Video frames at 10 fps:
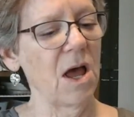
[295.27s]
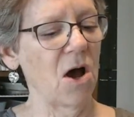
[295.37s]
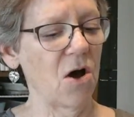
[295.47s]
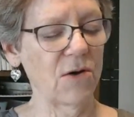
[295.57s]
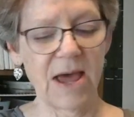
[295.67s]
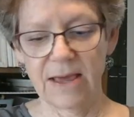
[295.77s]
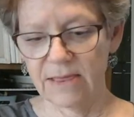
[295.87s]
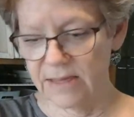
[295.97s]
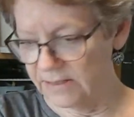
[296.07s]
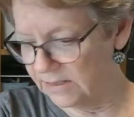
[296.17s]
Okay,
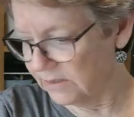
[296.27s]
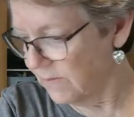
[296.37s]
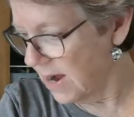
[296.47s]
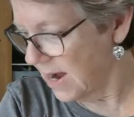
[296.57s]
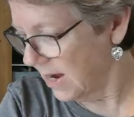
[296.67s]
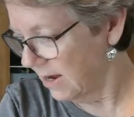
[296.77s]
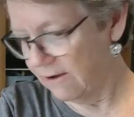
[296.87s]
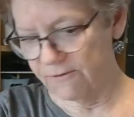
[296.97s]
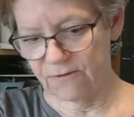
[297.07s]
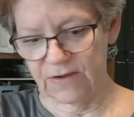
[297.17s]
this is my
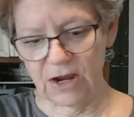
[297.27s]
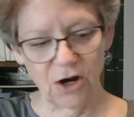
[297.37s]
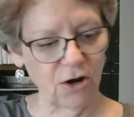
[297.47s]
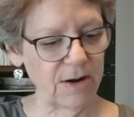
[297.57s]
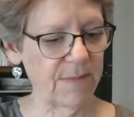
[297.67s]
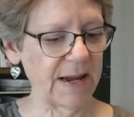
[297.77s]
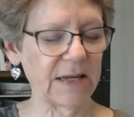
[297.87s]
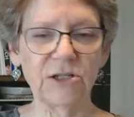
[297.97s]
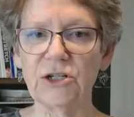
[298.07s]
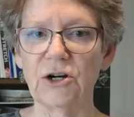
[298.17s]
fear and my
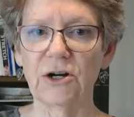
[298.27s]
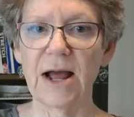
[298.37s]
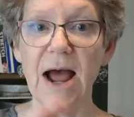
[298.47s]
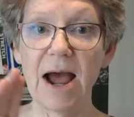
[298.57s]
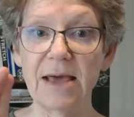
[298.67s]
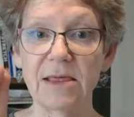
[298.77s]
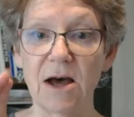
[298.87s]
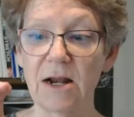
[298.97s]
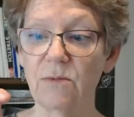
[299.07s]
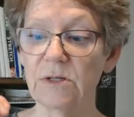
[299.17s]
concern. I
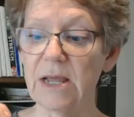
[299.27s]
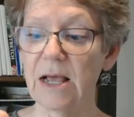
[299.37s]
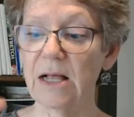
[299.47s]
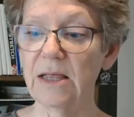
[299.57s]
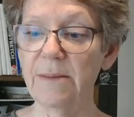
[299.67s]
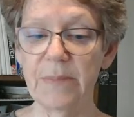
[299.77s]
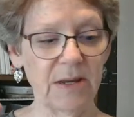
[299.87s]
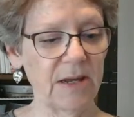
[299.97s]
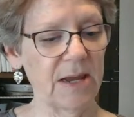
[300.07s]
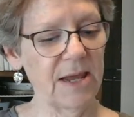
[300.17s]
thought it was a clip,
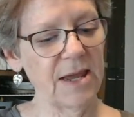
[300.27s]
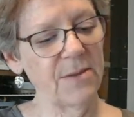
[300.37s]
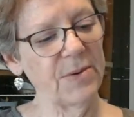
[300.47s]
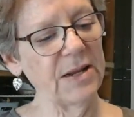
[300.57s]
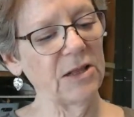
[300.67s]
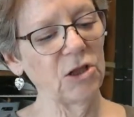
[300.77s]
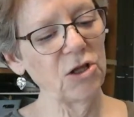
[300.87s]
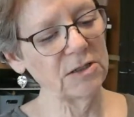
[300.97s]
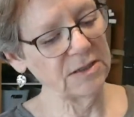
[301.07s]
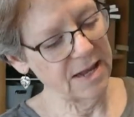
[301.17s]
but it
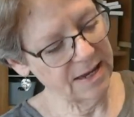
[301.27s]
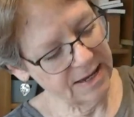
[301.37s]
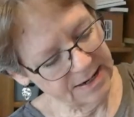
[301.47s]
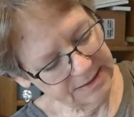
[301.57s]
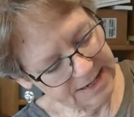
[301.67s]
looks like it is